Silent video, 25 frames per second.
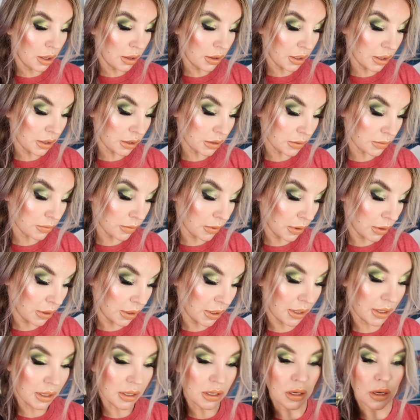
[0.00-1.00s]
This
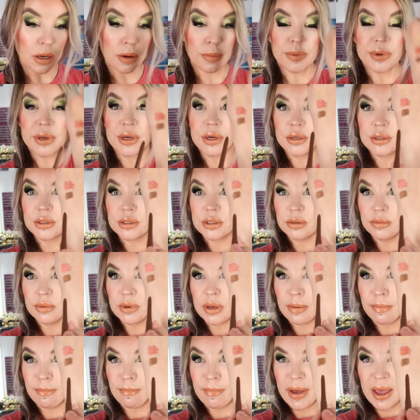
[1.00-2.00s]
one it appears to be
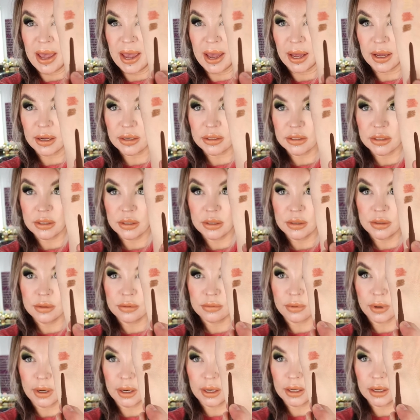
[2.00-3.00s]
a matte
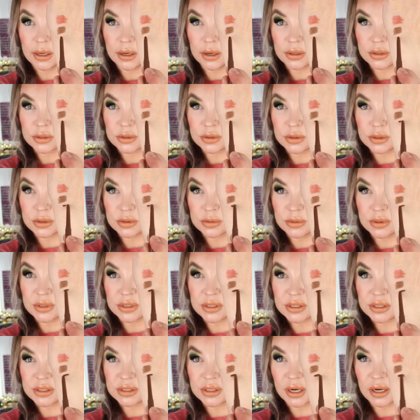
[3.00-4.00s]
right here. So this one
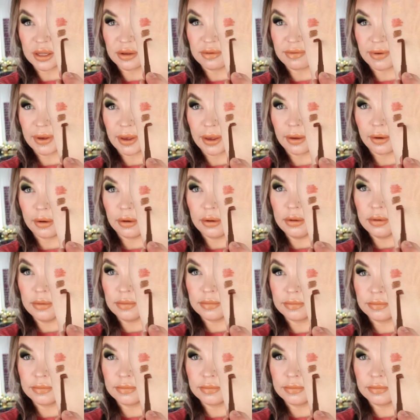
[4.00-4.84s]
is Sunny Veil